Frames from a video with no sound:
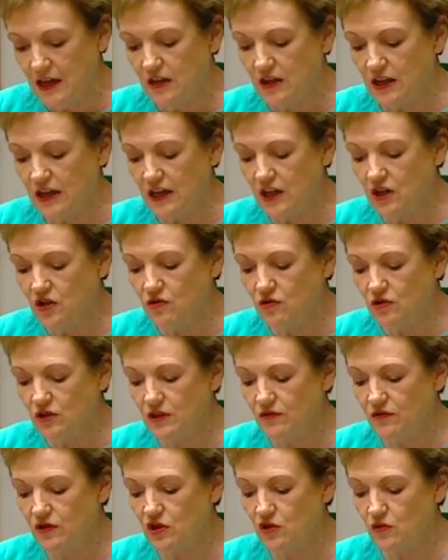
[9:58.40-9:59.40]
The
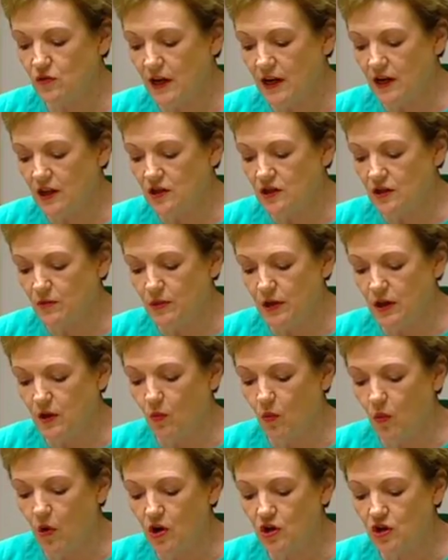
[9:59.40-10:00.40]
interests of Australians are
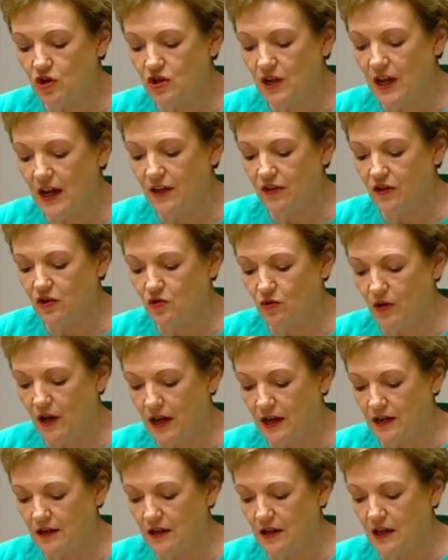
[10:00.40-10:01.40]
being washed down the
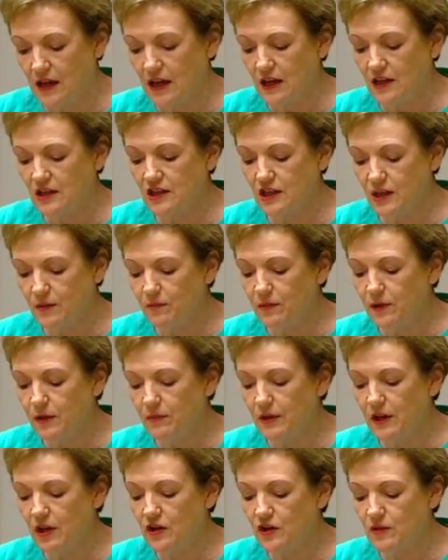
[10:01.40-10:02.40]
drain simply
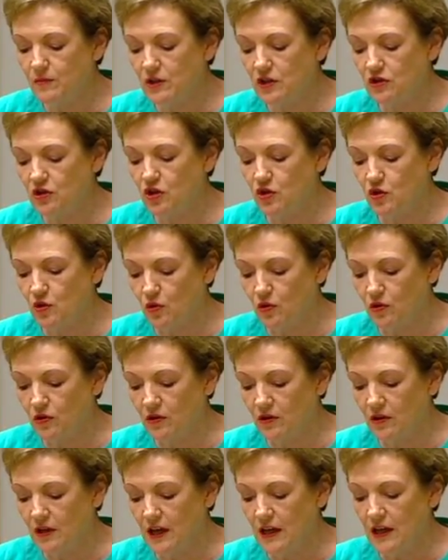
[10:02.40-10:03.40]
because Mr
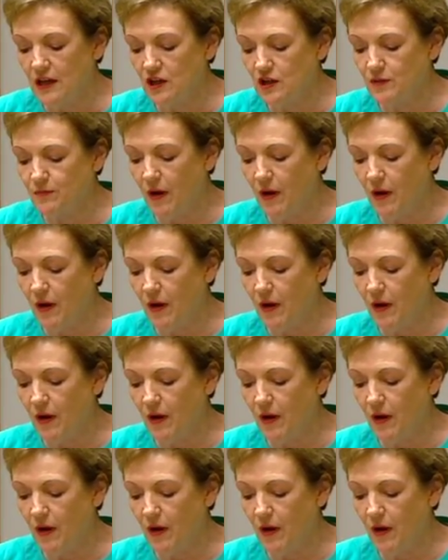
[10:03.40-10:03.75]
Shorten is